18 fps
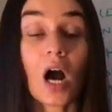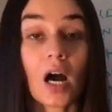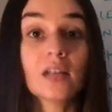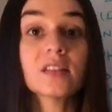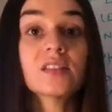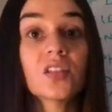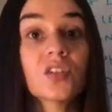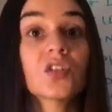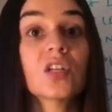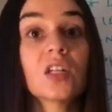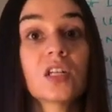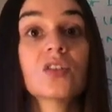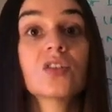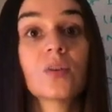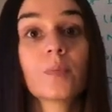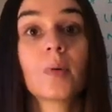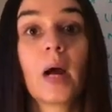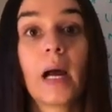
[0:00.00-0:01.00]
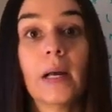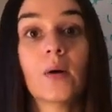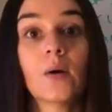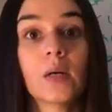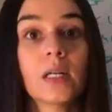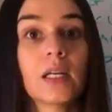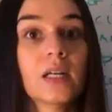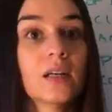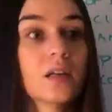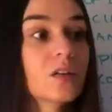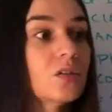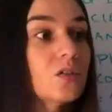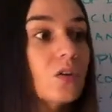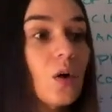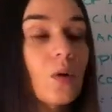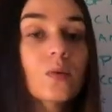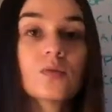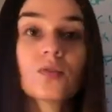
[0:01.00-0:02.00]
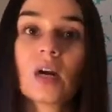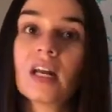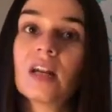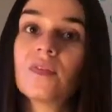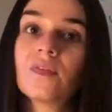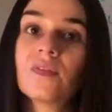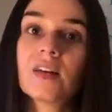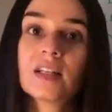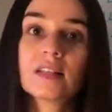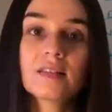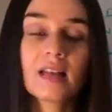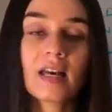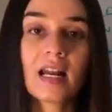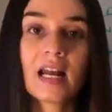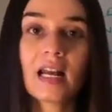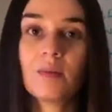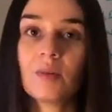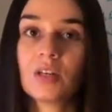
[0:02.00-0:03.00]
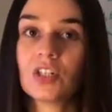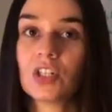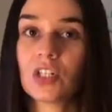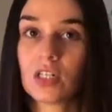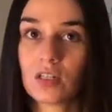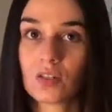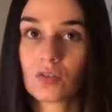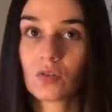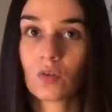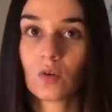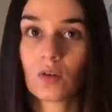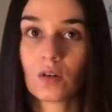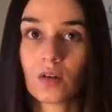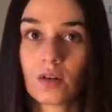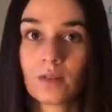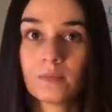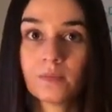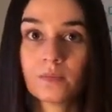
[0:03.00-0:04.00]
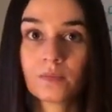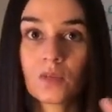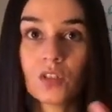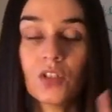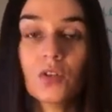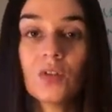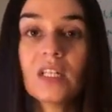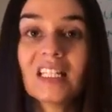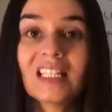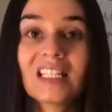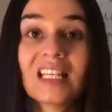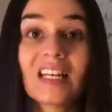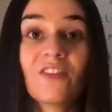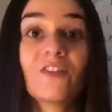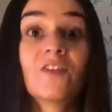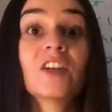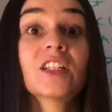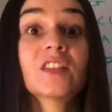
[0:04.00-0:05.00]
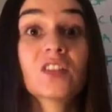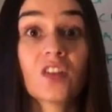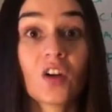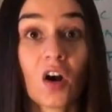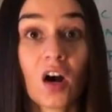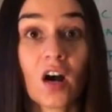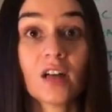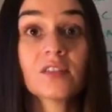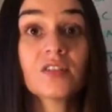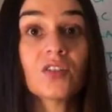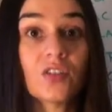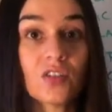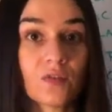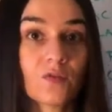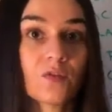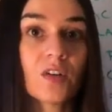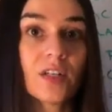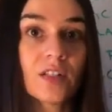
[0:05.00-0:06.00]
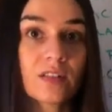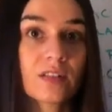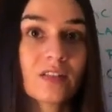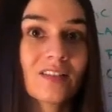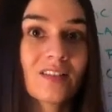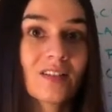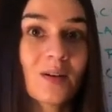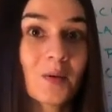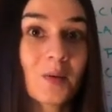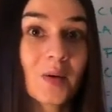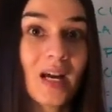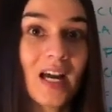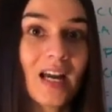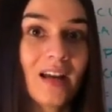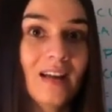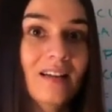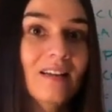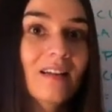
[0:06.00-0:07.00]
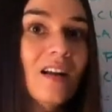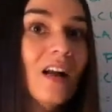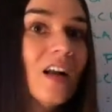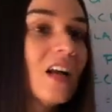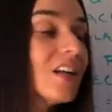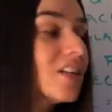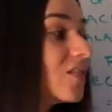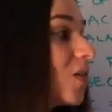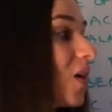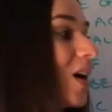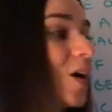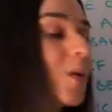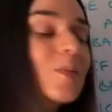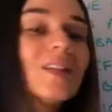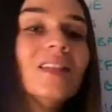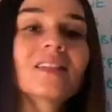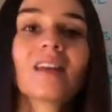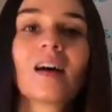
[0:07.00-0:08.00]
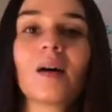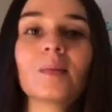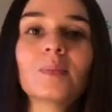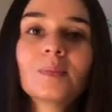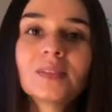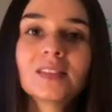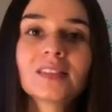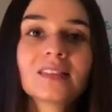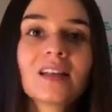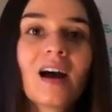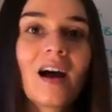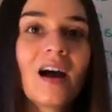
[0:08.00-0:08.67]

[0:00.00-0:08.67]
oxygen is your priority. Don't try to fix that ABG disorder. You need to fix their oxygen first, okay? So I hope this helps.